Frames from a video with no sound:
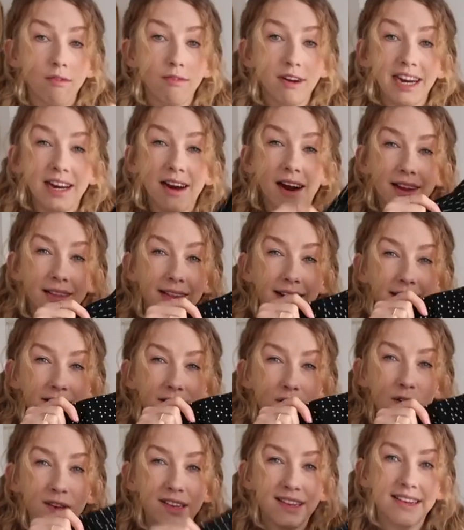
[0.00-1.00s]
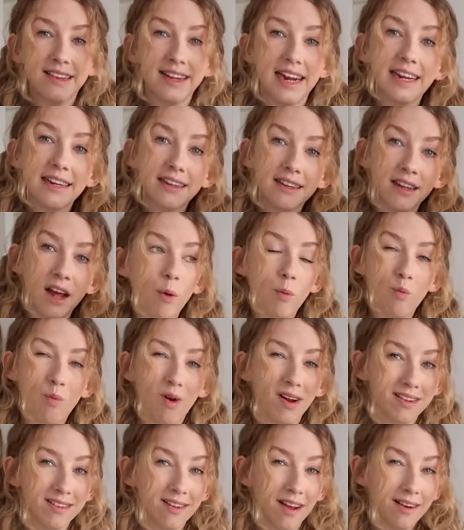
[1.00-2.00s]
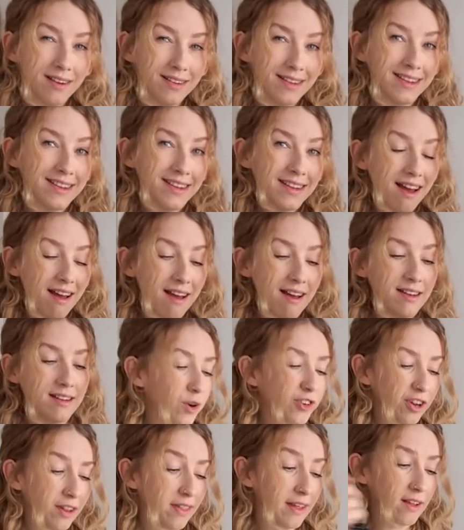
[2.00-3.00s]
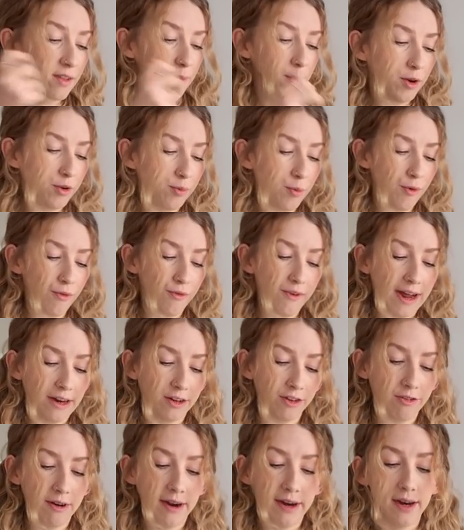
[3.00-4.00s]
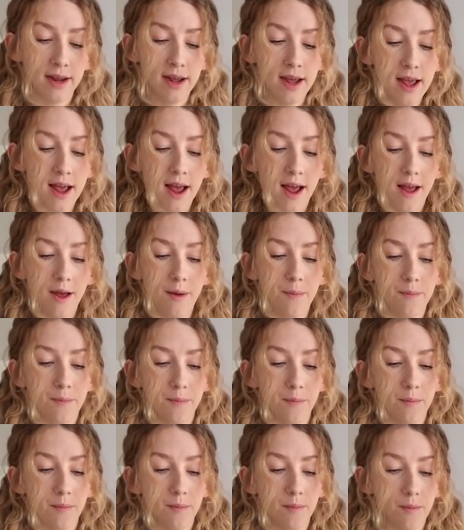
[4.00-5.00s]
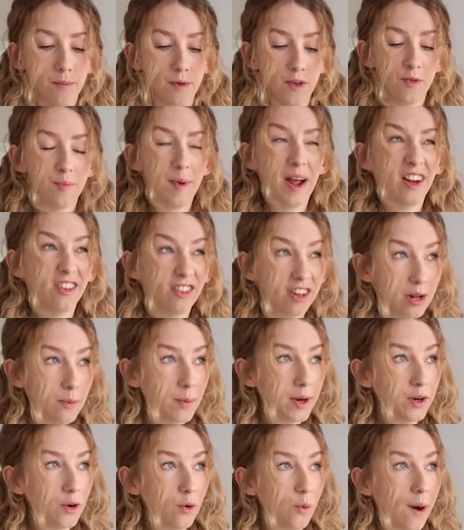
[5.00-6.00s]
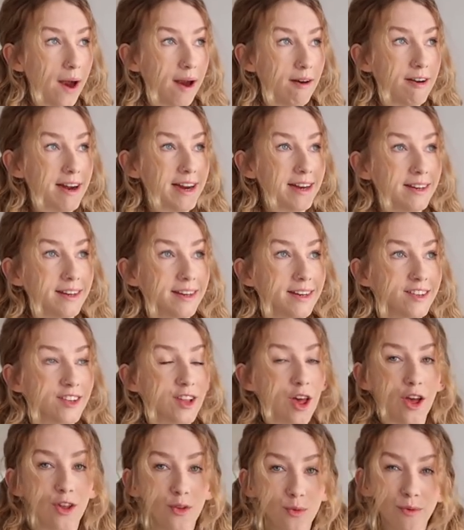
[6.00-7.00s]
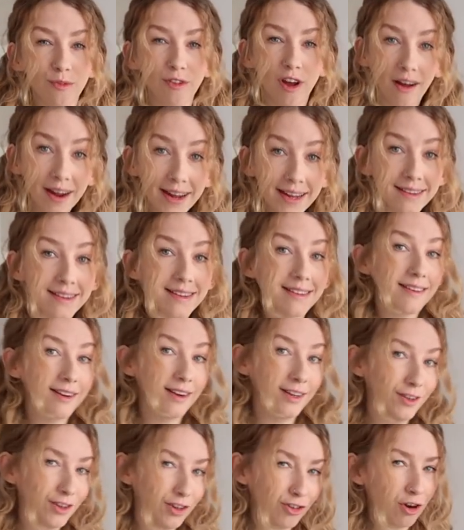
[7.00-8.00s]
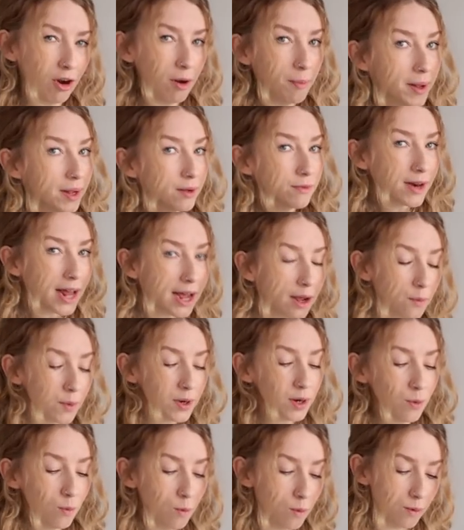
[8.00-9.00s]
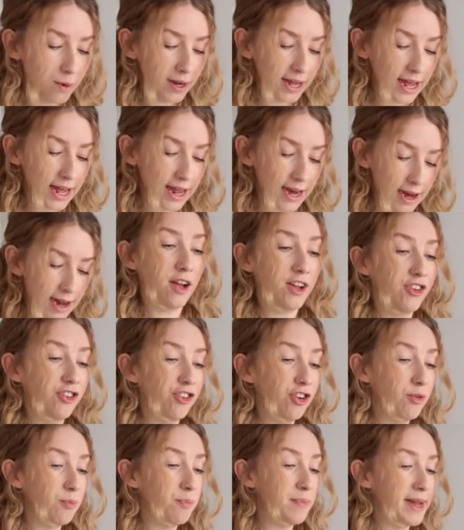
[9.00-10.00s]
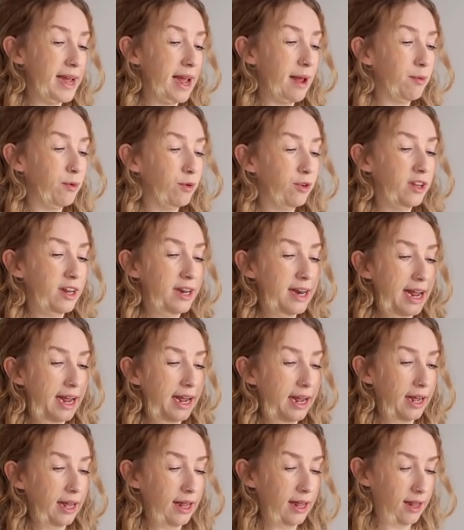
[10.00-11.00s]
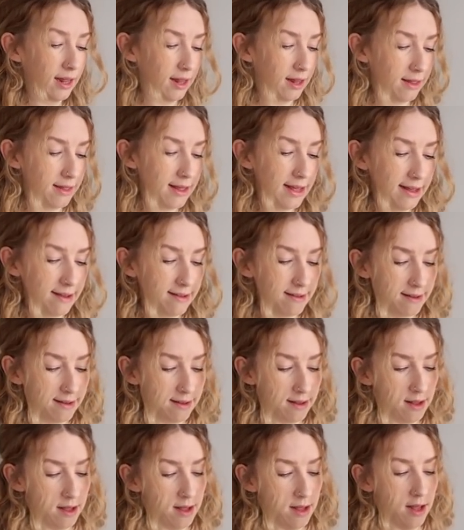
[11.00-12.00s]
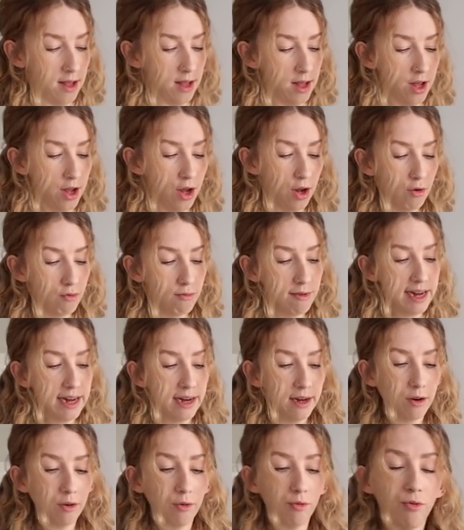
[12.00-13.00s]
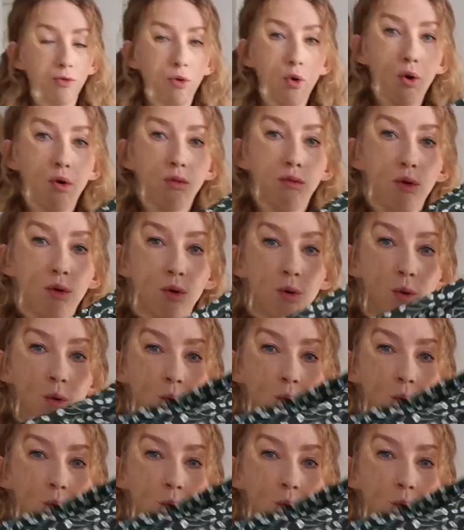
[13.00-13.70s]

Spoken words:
I really like that it's got a slit on one side of the skirt, which I think is much more flattering, especially when you're wearing skirts with tights. It's nice to show a bit of leg when you're walking. I should be able to link this green floral